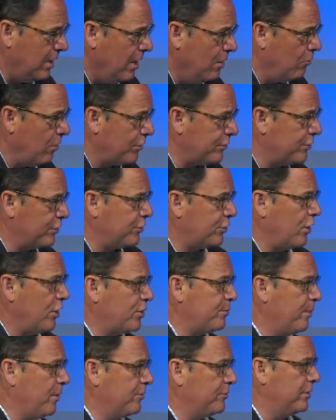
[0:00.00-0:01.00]
what's the church
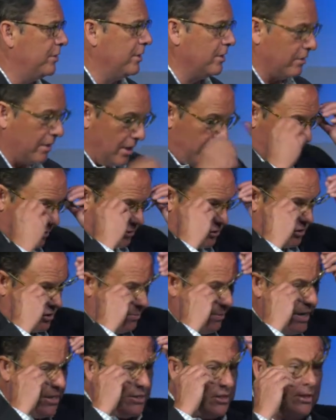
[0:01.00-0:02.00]
supposed to do? This is
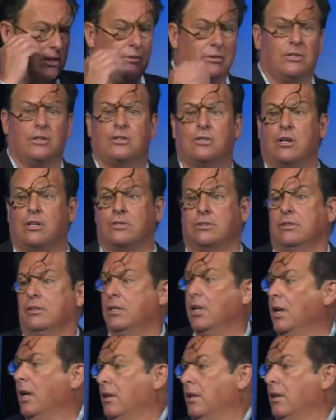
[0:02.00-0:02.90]
basically what the church doing.